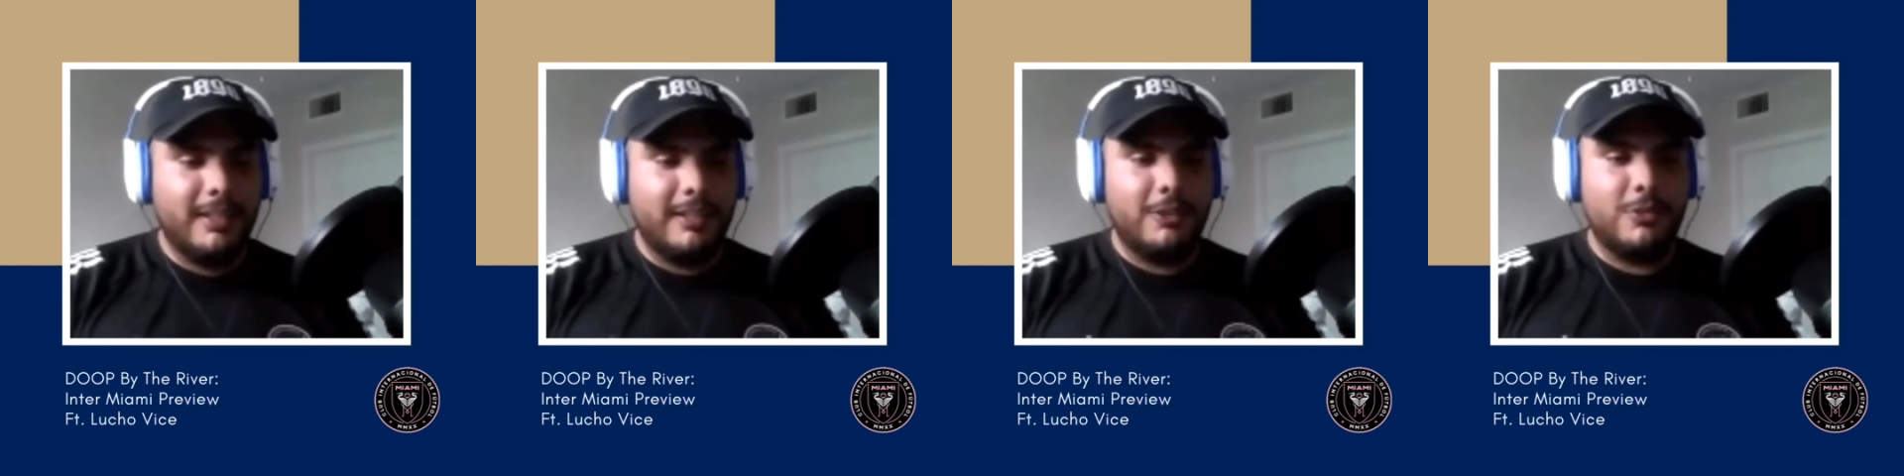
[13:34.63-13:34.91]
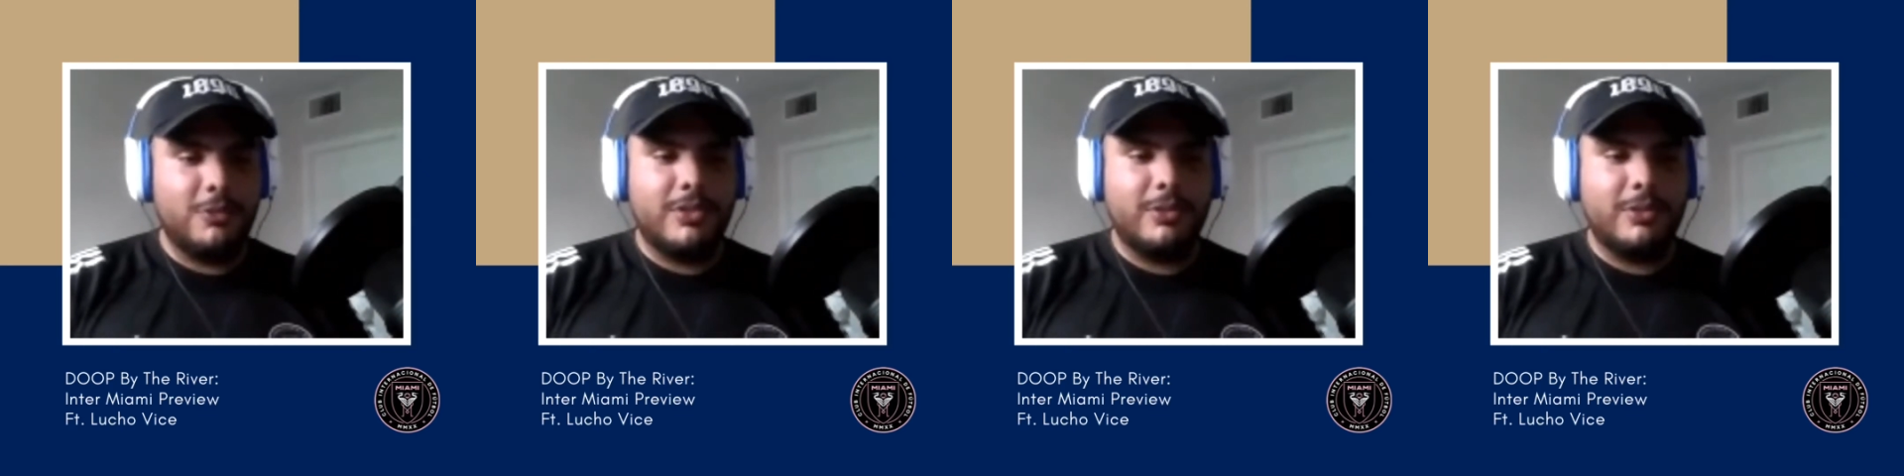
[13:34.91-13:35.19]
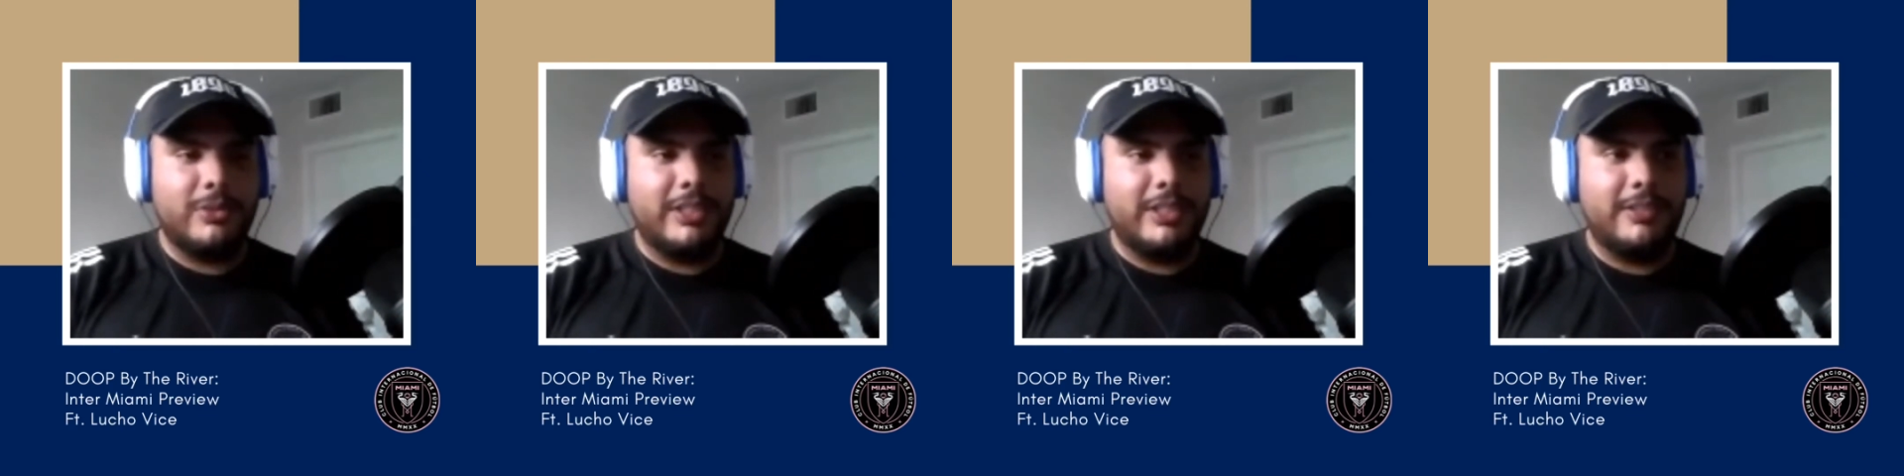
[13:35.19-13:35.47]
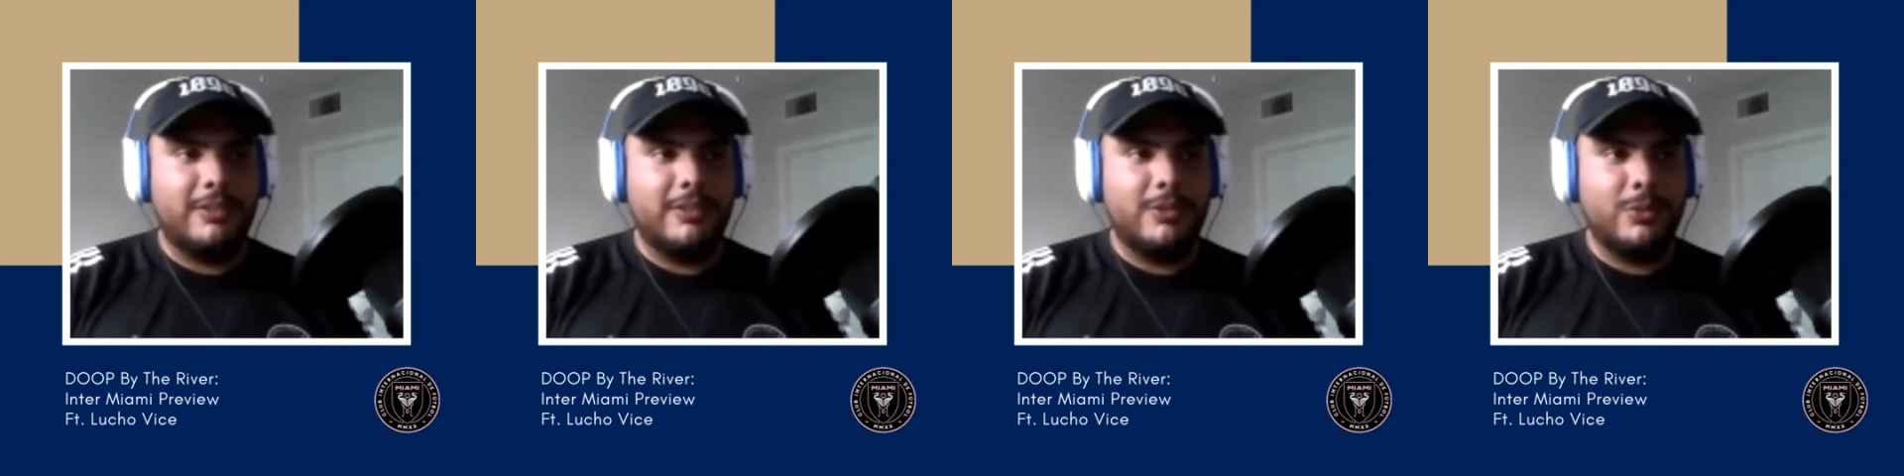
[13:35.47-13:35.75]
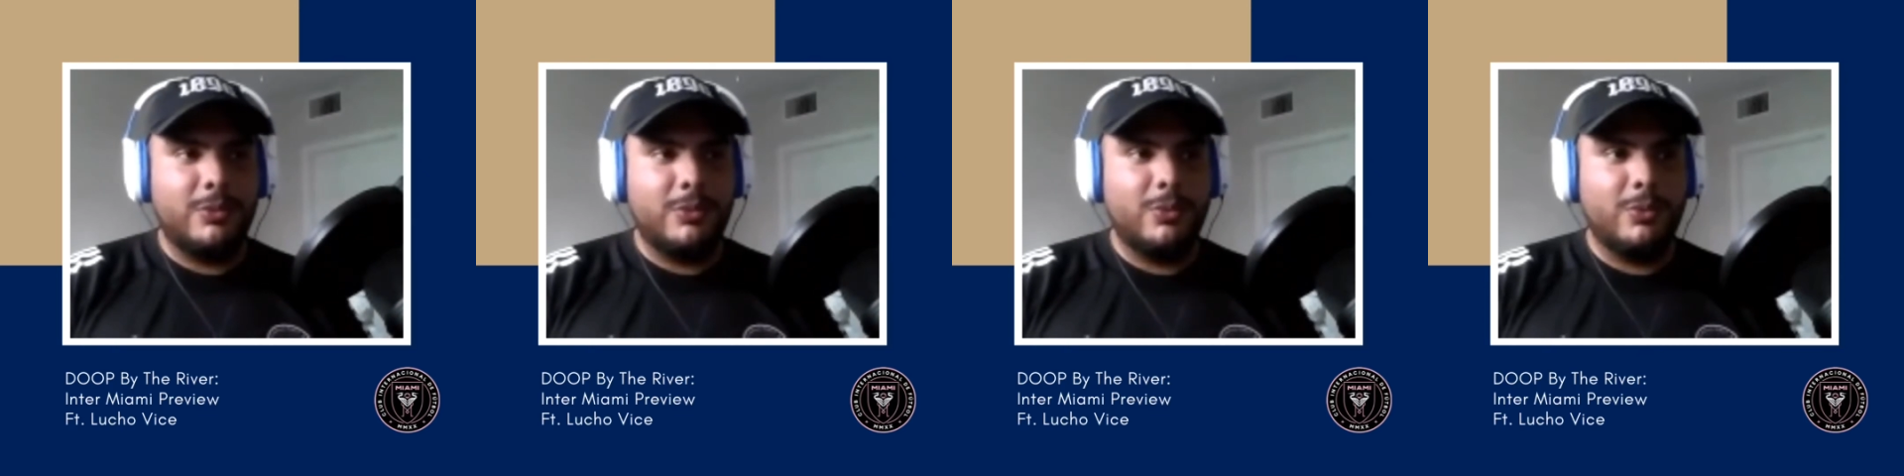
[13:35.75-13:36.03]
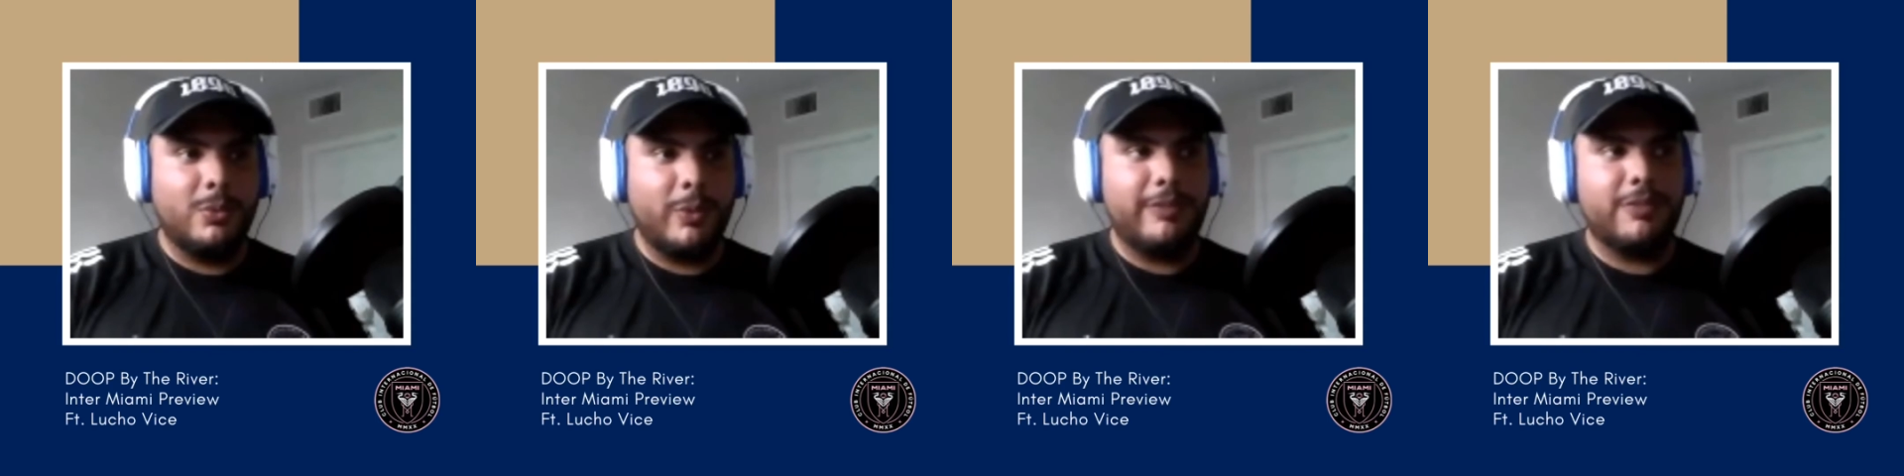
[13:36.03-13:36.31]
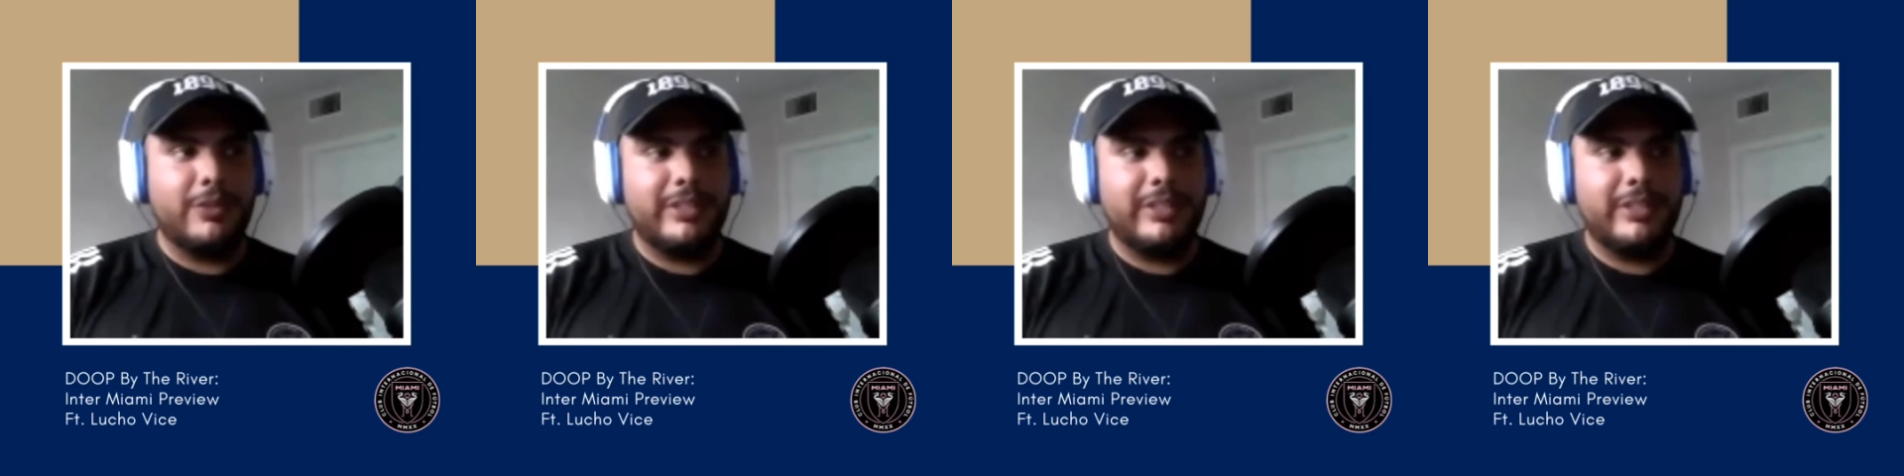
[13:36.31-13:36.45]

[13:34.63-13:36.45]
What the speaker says: You still need to wait for